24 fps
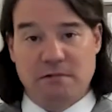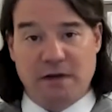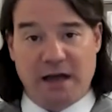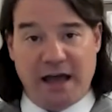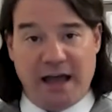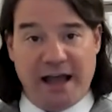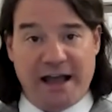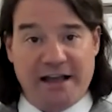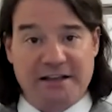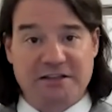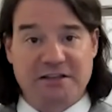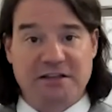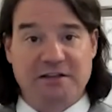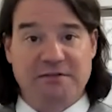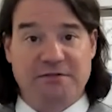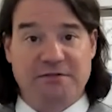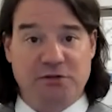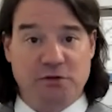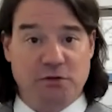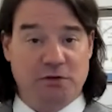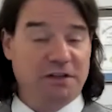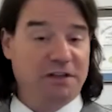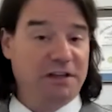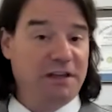ask if
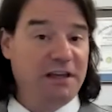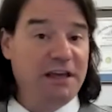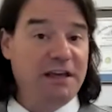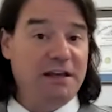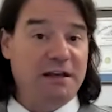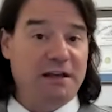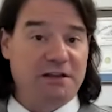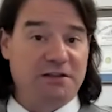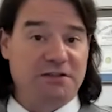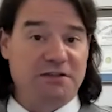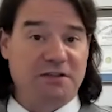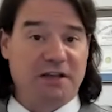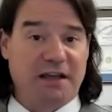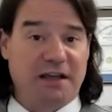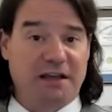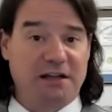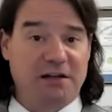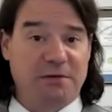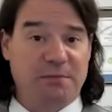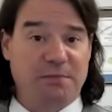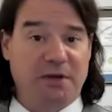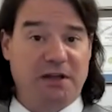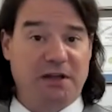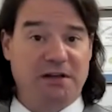you could get a second
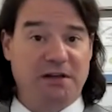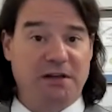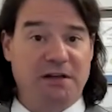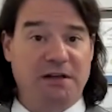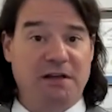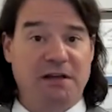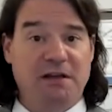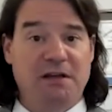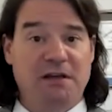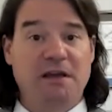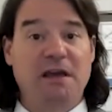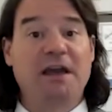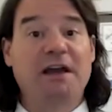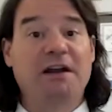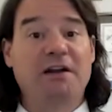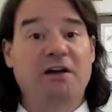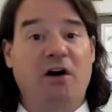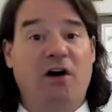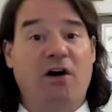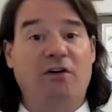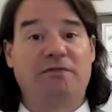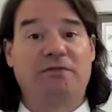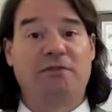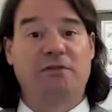opinion and
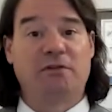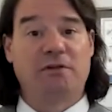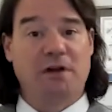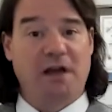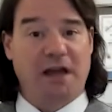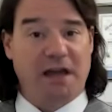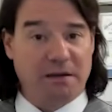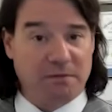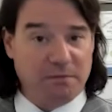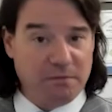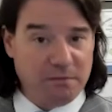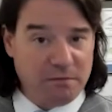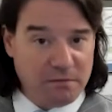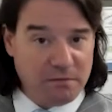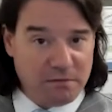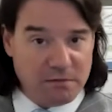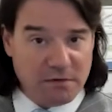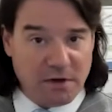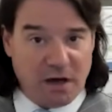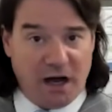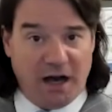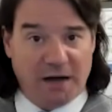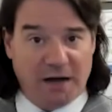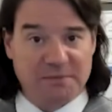offer a
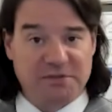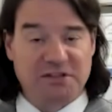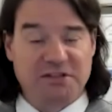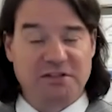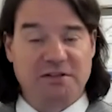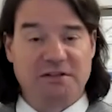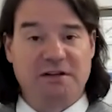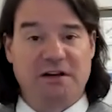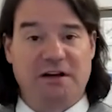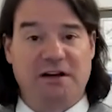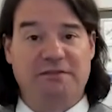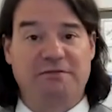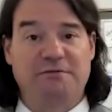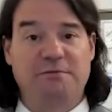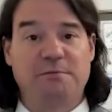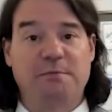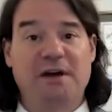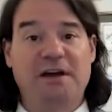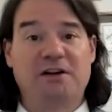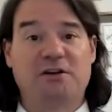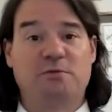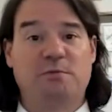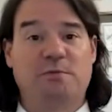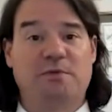option of
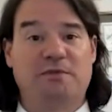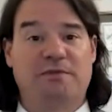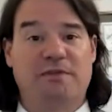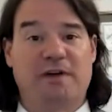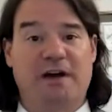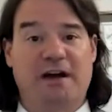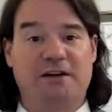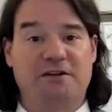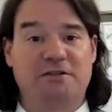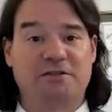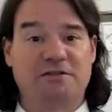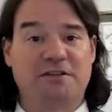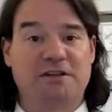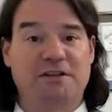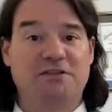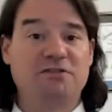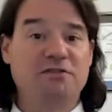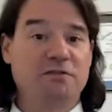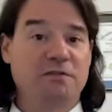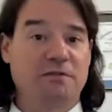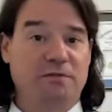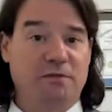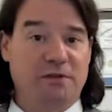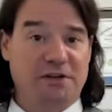medical providers that
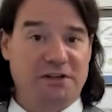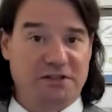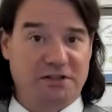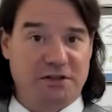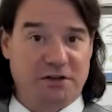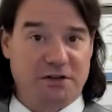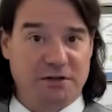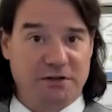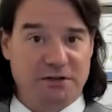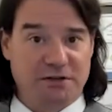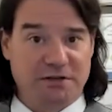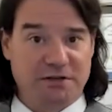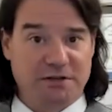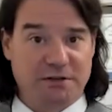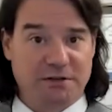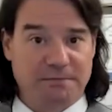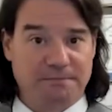you have researched.